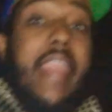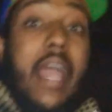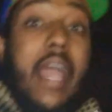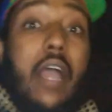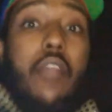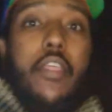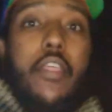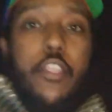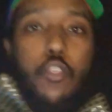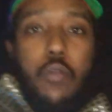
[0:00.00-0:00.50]

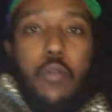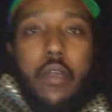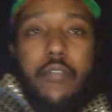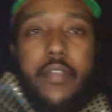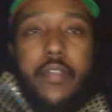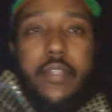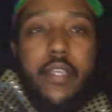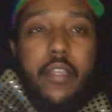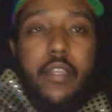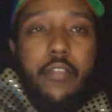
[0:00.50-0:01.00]
Now that you have
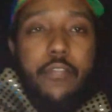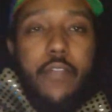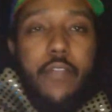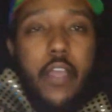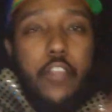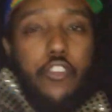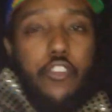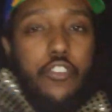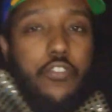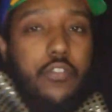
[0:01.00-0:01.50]

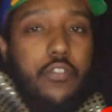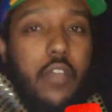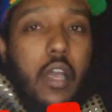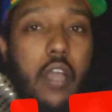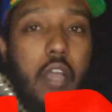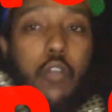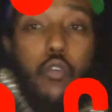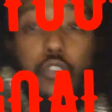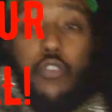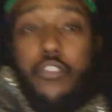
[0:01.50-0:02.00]
identified your
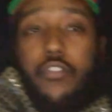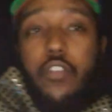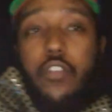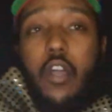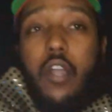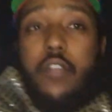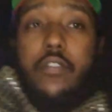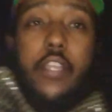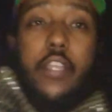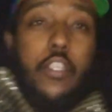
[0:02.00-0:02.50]
stock or
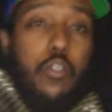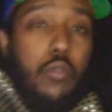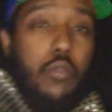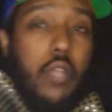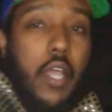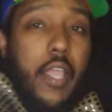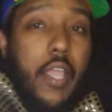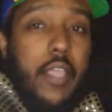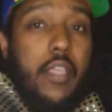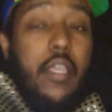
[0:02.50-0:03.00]
stocks that you
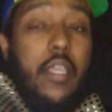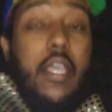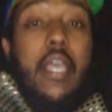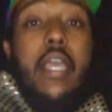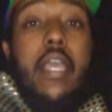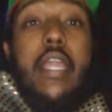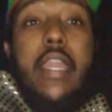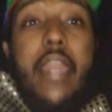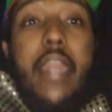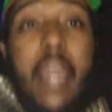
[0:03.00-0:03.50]
like,
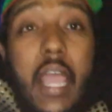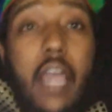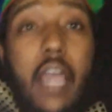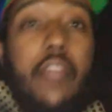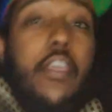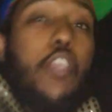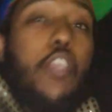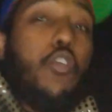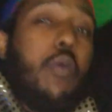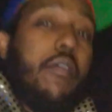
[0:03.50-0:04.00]
now
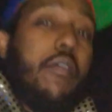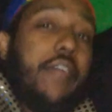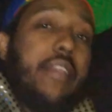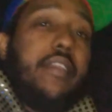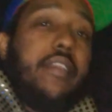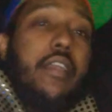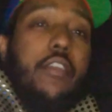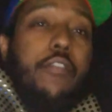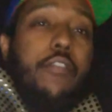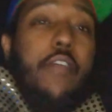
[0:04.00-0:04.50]
that you have
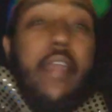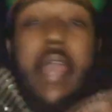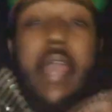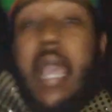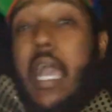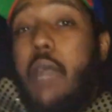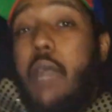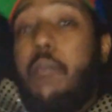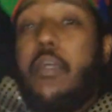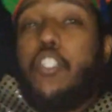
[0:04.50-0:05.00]
identified
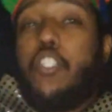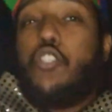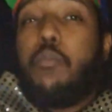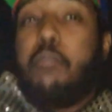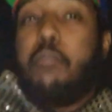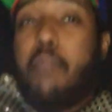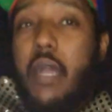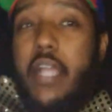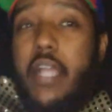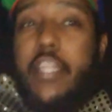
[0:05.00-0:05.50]
how much
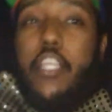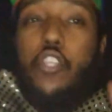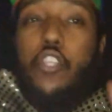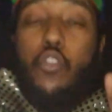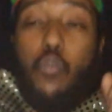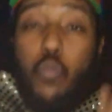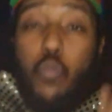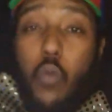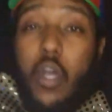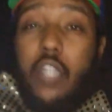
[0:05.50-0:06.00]
money
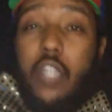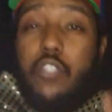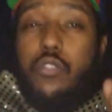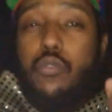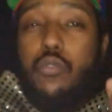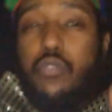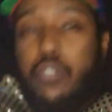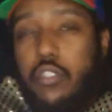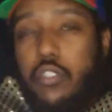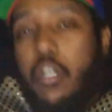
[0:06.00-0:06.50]
you want
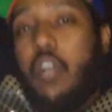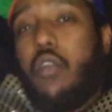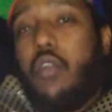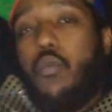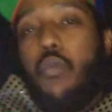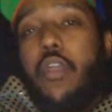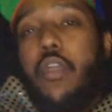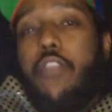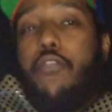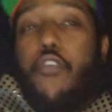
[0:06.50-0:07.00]
to
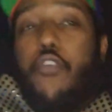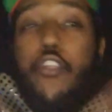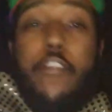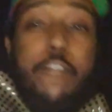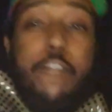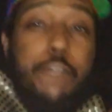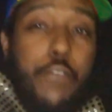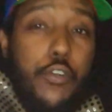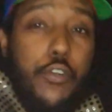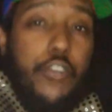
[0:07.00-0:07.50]
start with for
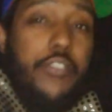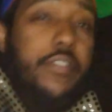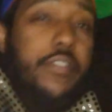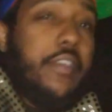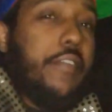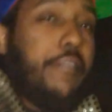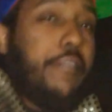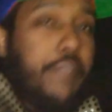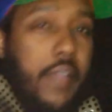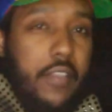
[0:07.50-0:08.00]
your first
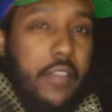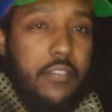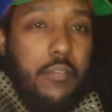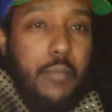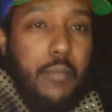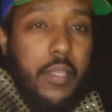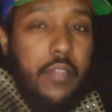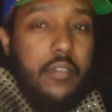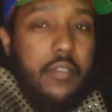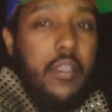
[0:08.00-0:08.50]

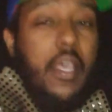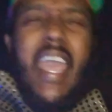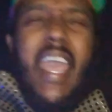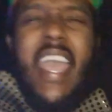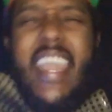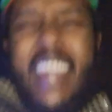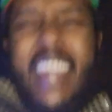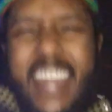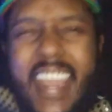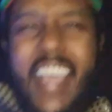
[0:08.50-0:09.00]
investment,
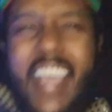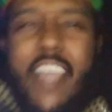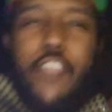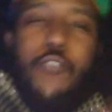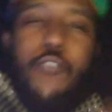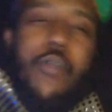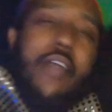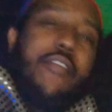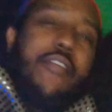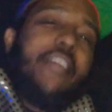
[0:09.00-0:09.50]
and now
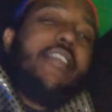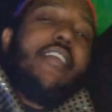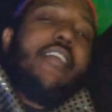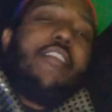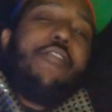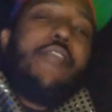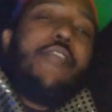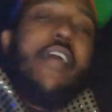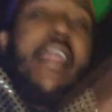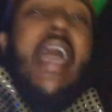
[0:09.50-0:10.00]
you have
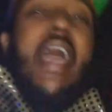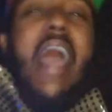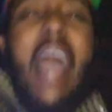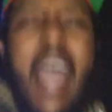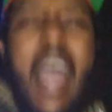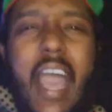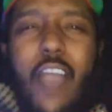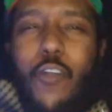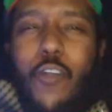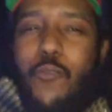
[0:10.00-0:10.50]
identified
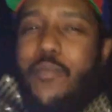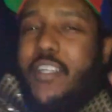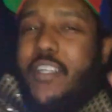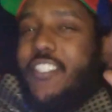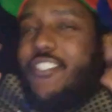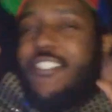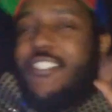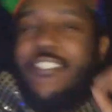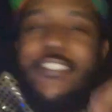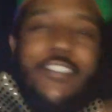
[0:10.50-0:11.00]
how
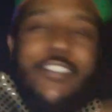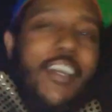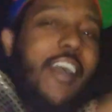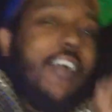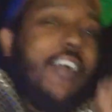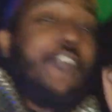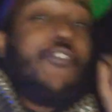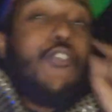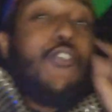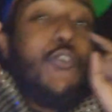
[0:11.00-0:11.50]
much the
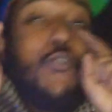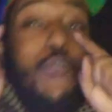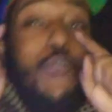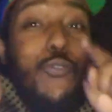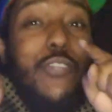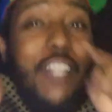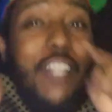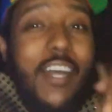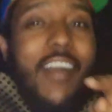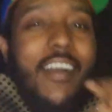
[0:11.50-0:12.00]
stocks you
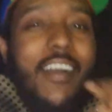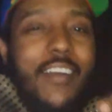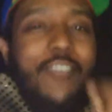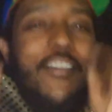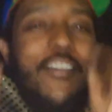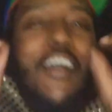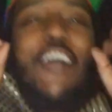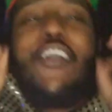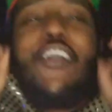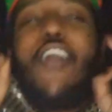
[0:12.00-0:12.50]

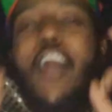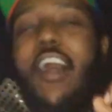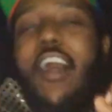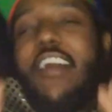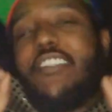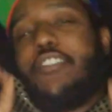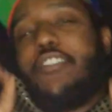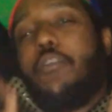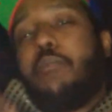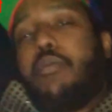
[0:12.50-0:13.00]
love
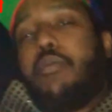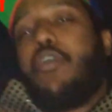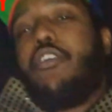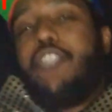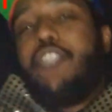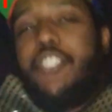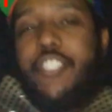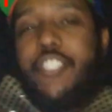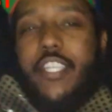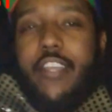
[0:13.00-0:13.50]
cost
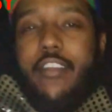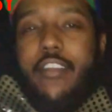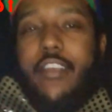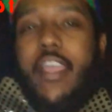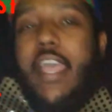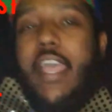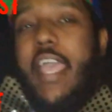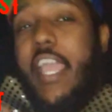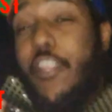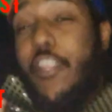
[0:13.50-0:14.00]
per share,
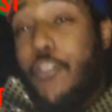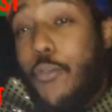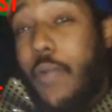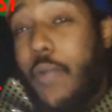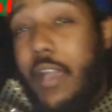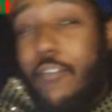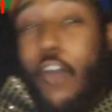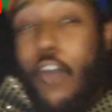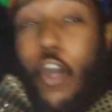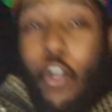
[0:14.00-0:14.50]
and you
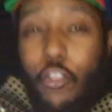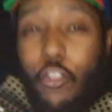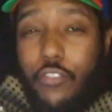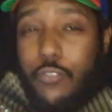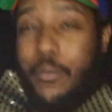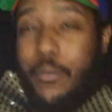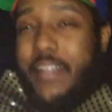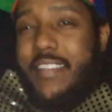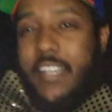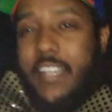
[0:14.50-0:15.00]
have
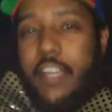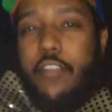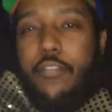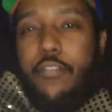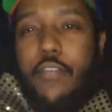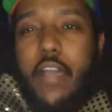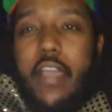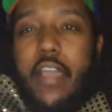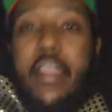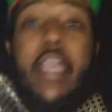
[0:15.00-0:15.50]
also
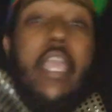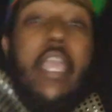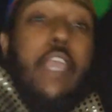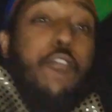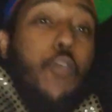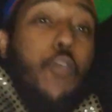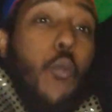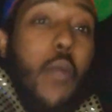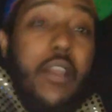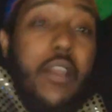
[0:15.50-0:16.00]
identified
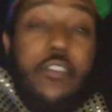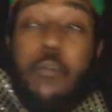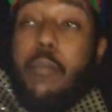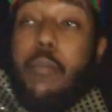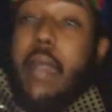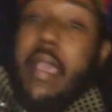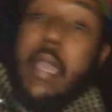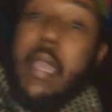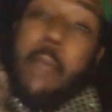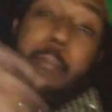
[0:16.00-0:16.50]
if you want to
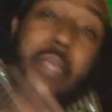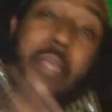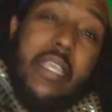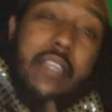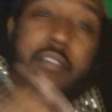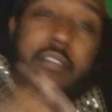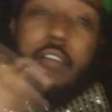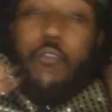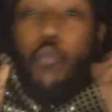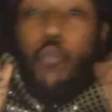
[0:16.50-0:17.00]
buy a
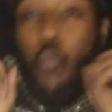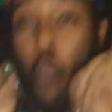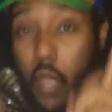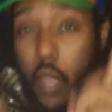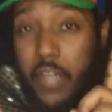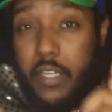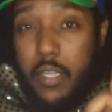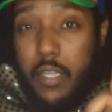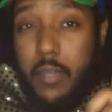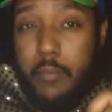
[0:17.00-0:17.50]
piece of
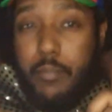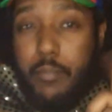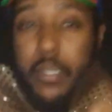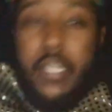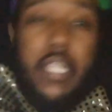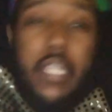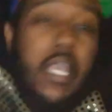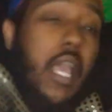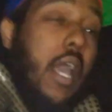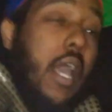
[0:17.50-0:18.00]
one
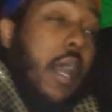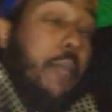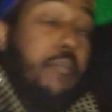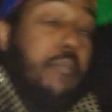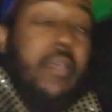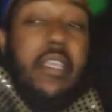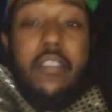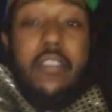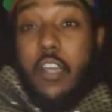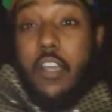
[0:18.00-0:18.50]
company, a
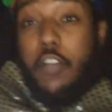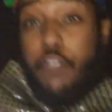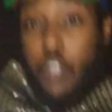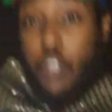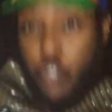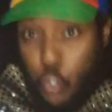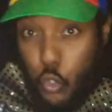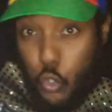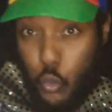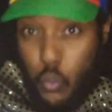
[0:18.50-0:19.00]
piece of
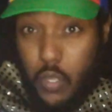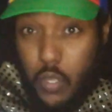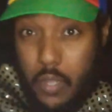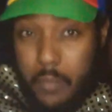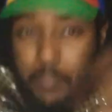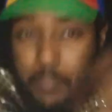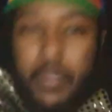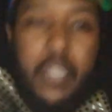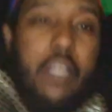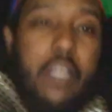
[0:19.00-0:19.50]
2
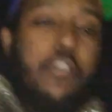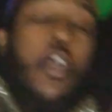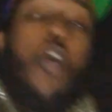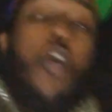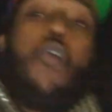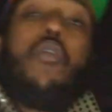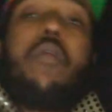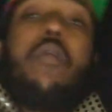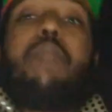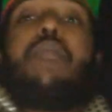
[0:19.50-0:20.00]
companies,
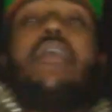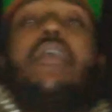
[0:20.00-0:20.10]
or a